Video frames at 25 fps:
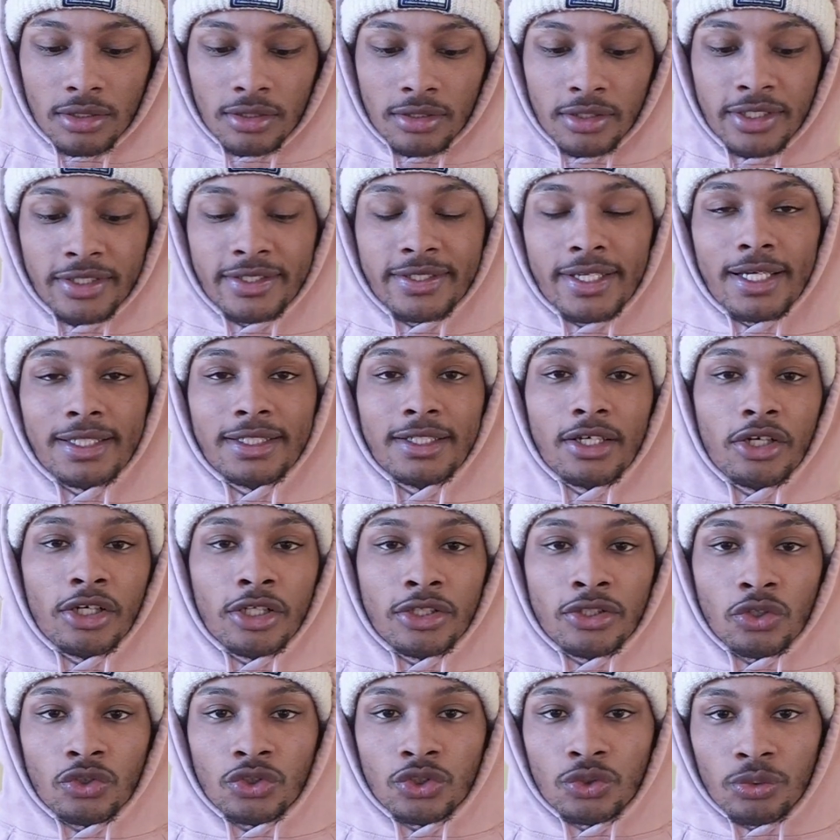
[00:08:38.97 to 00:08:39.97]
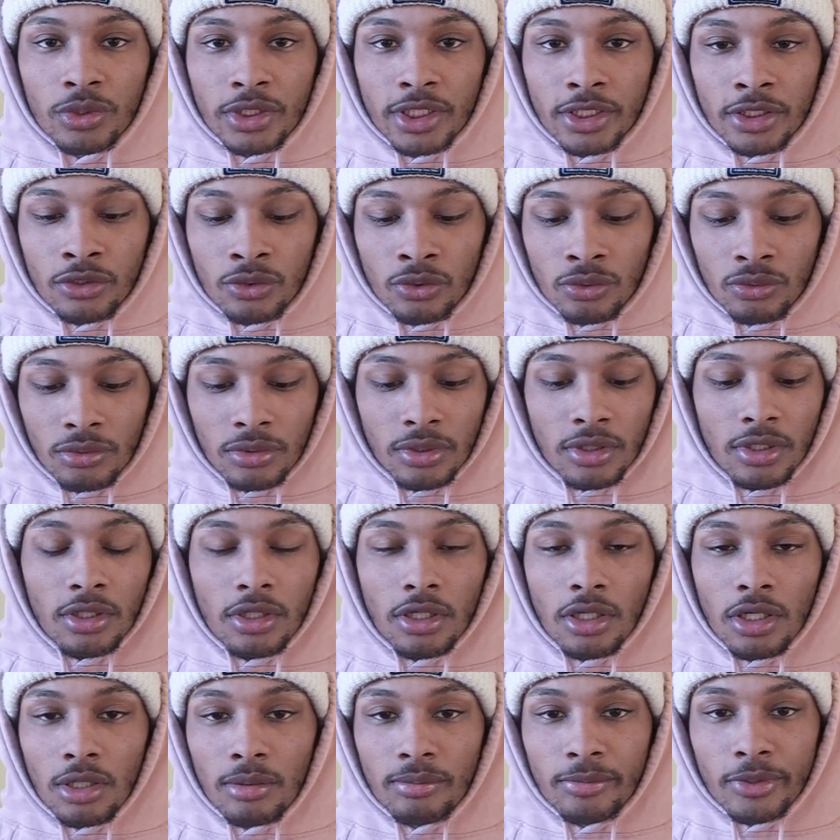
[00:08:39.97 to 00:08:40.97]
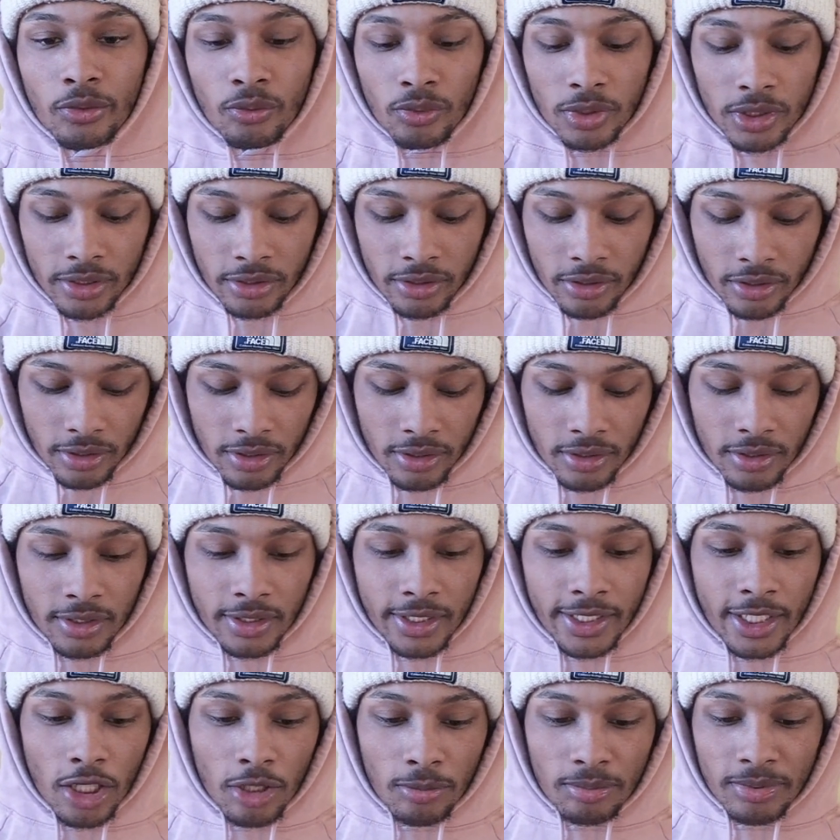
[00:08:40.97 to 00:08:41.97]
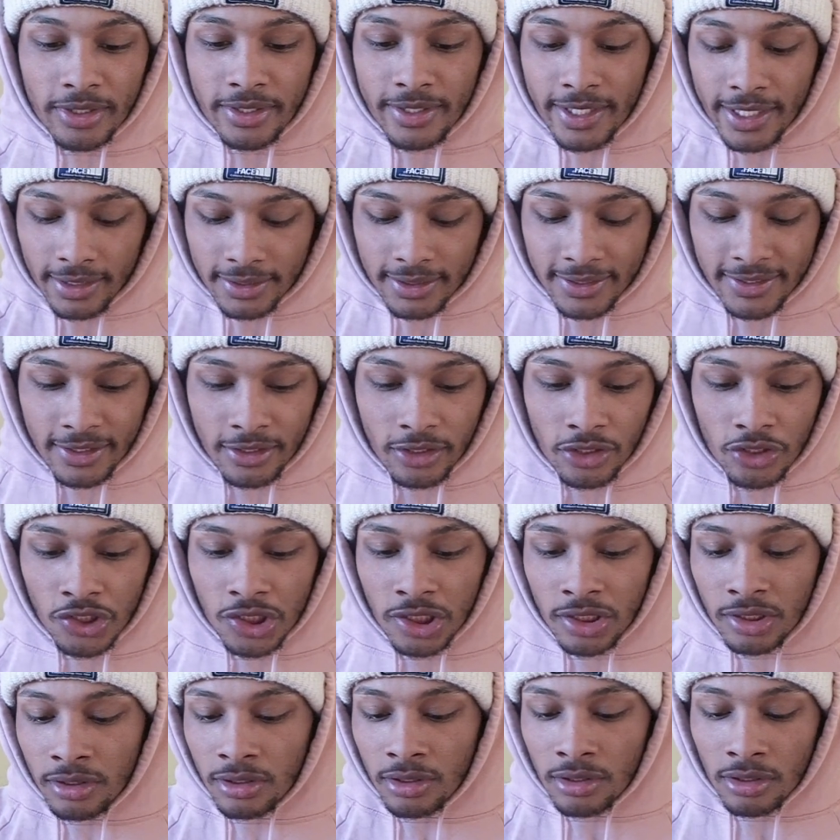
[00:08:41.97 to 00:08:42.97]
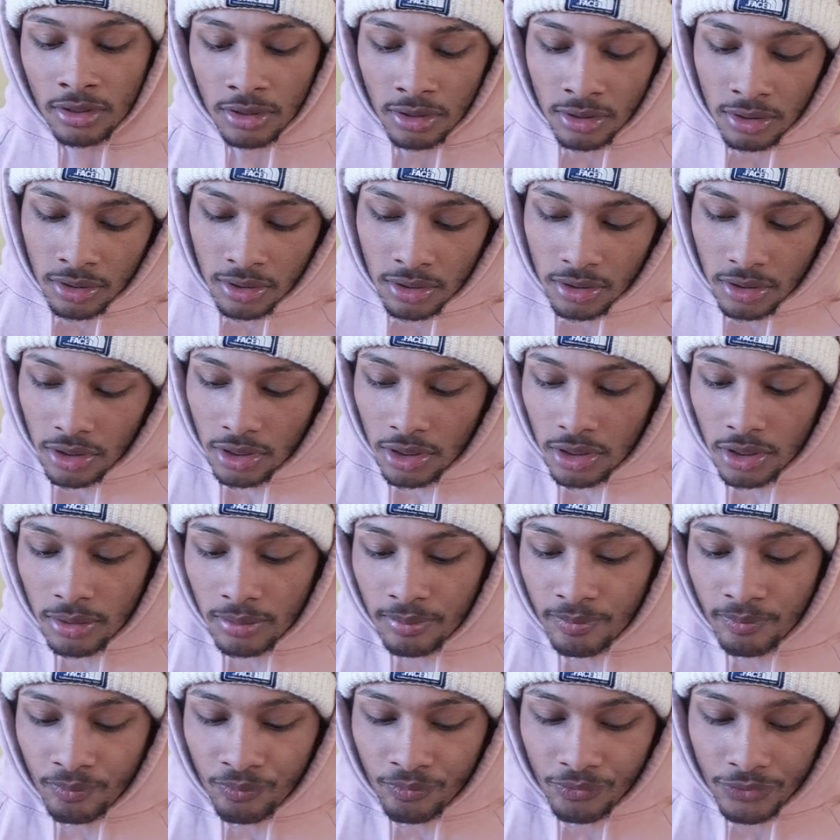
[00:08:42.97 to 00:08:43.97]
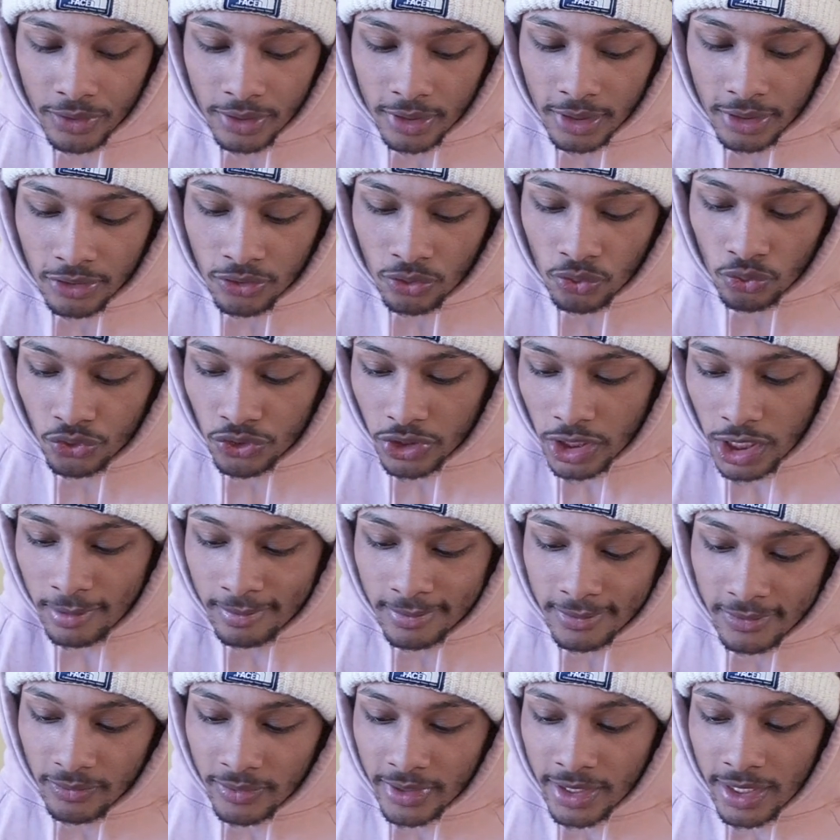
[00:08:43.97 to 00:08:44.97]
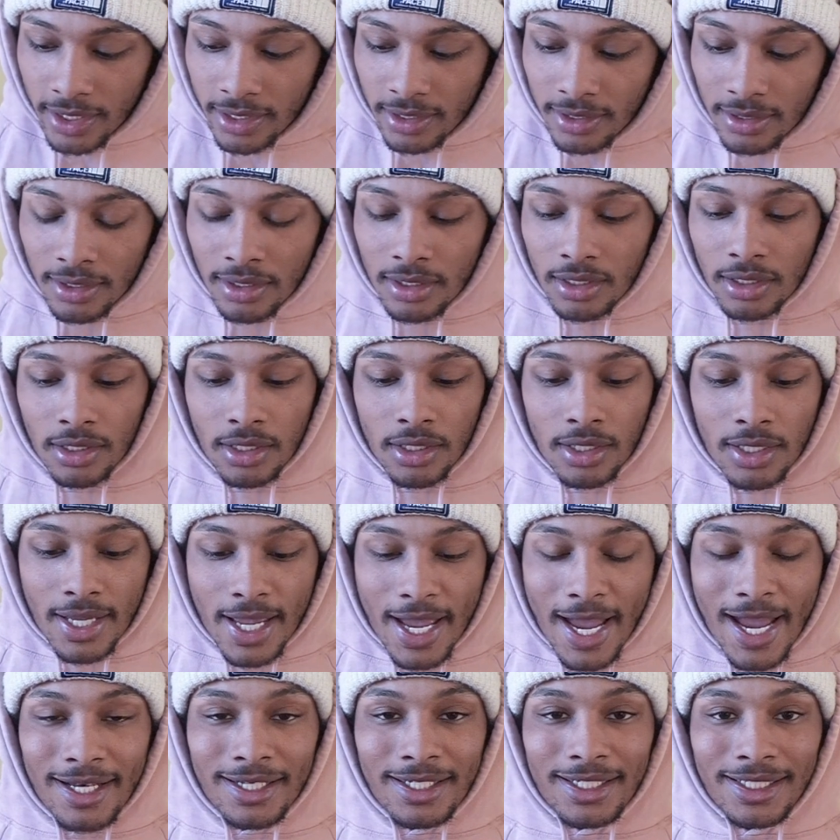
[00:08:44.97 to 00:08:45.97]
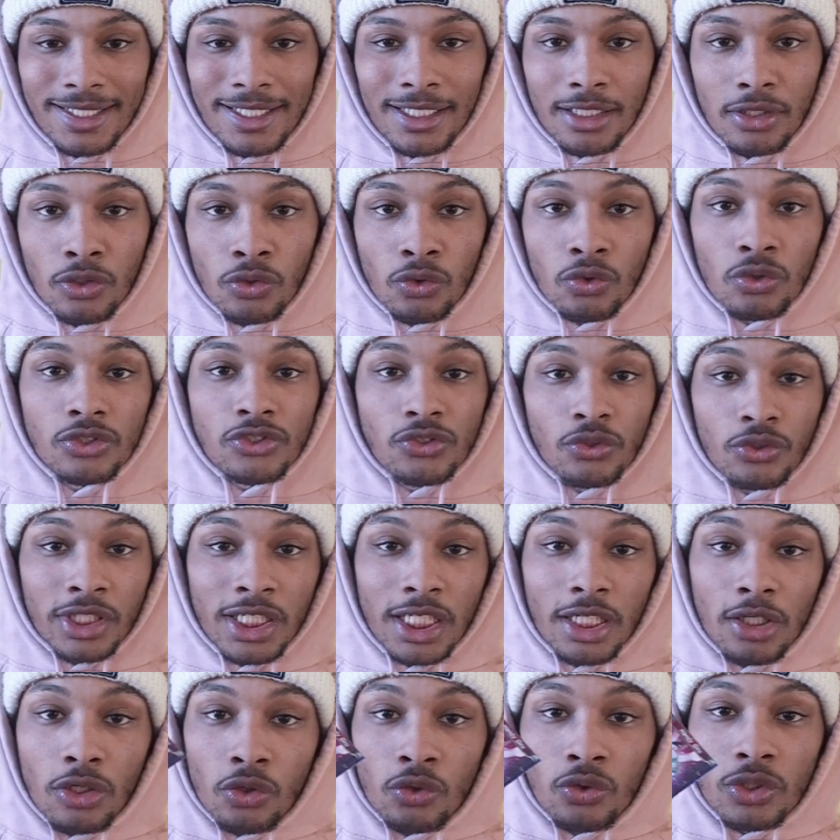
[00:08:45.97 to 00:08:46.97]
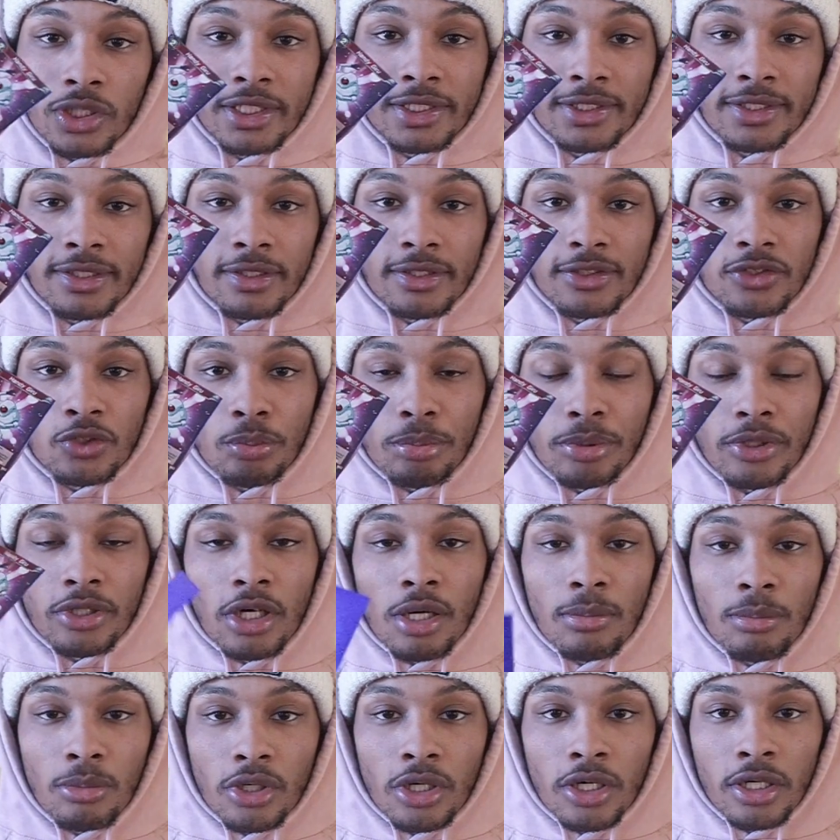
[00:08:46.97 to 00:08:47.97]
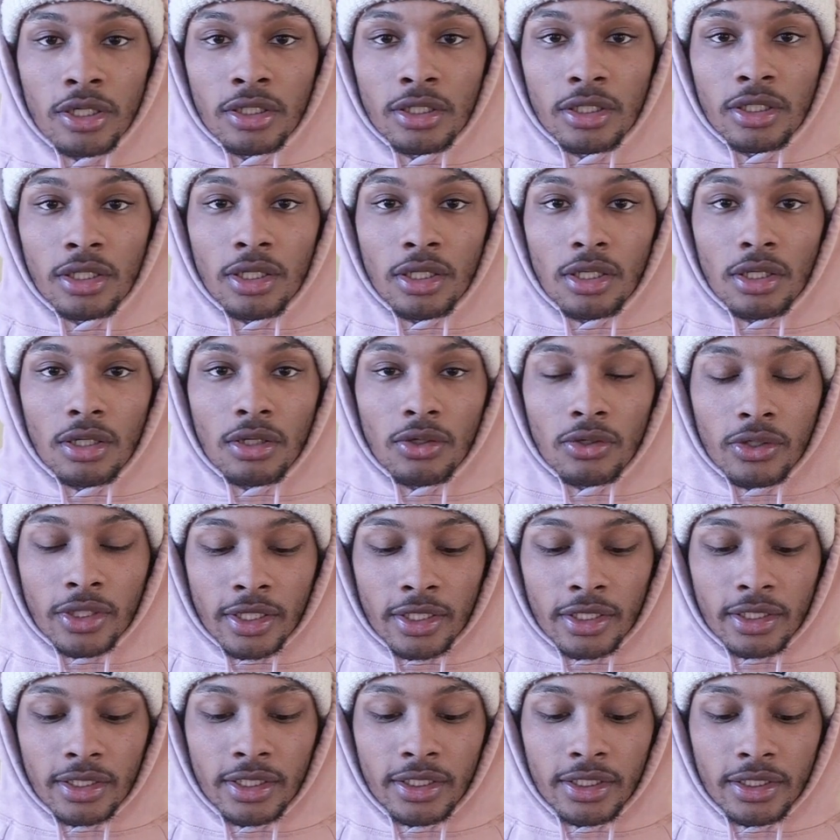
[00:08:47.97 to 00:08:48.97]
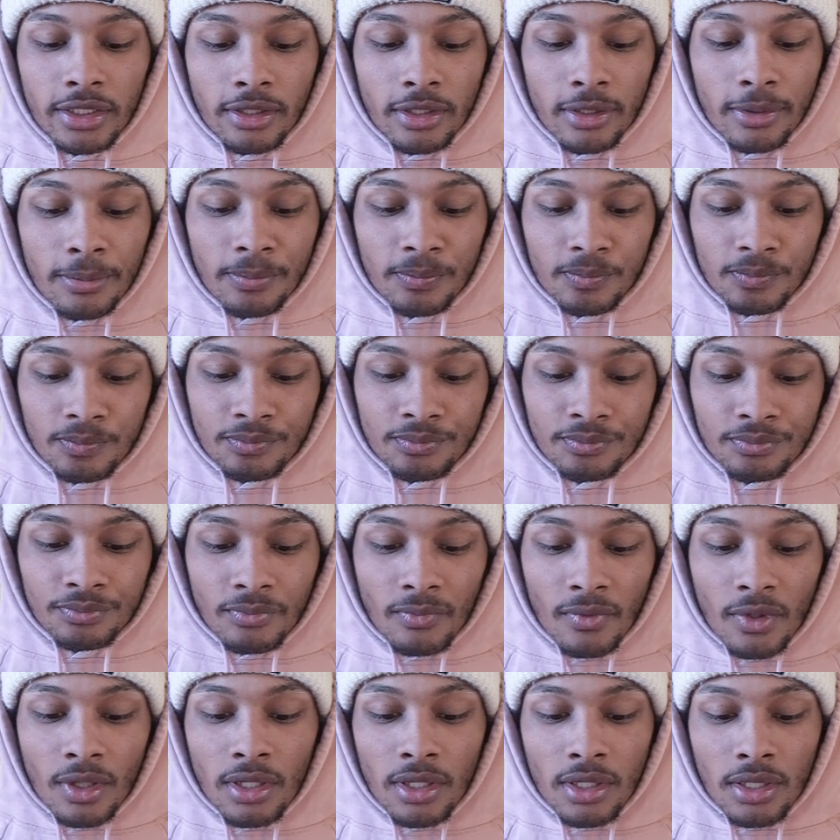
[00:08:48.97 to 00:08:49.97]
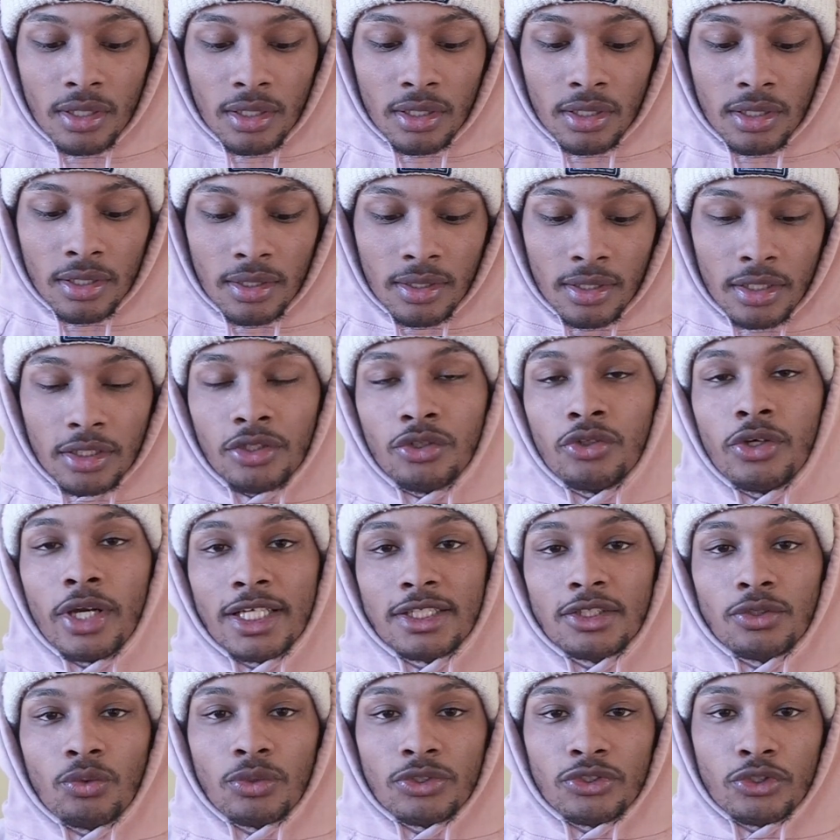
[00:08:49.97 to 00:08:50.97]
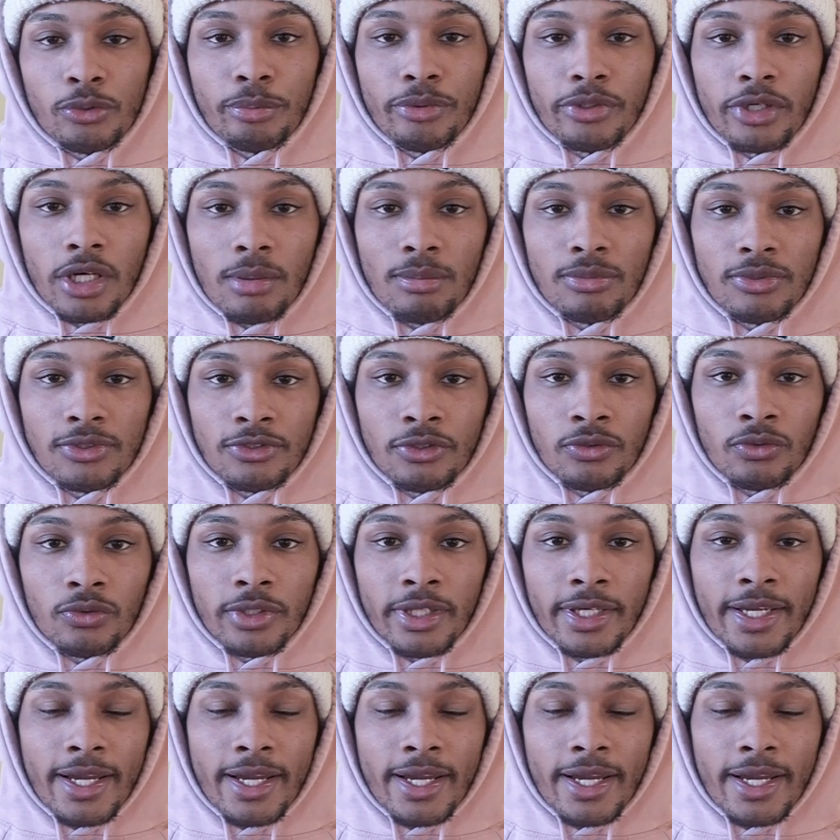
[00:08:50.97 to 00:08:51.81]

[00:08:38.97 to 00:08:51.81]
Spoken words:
These guys already told you what they do. They're really good. They help the deck synergy. The 2-drops, we got Handy Giru. So Giru is the super combo card. Okay, you guys know what super combos do.